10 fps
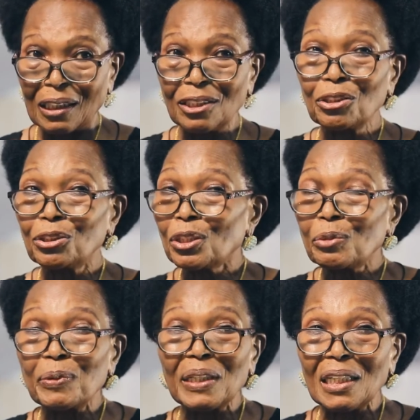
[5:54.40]
It's not
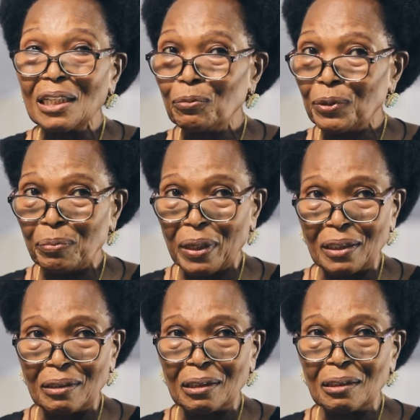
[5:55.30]
just bringing in women,
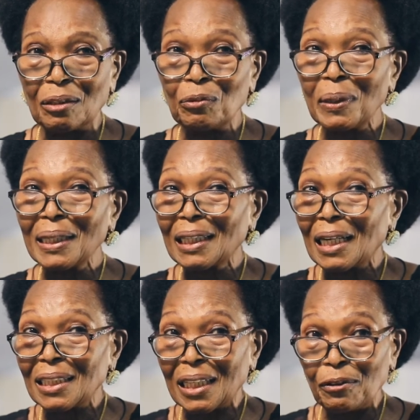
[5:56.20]
the women that
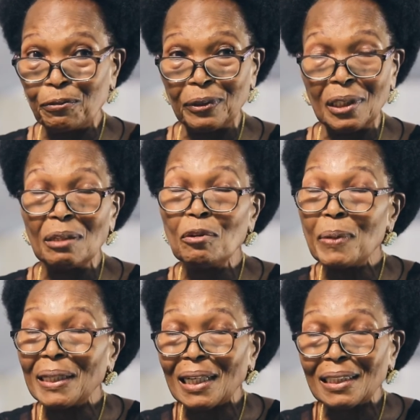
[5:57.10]
are skillful, the
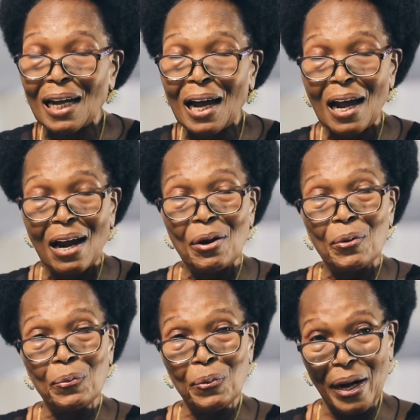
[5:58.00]
women that are
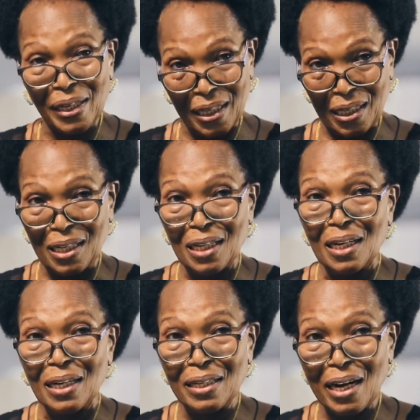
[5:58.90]
ready
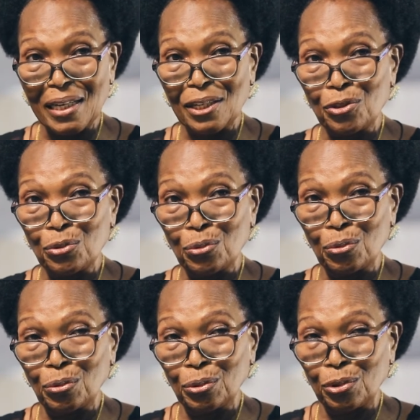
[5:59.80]

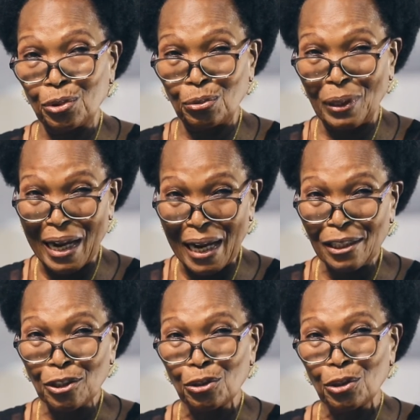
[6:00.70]
to learn,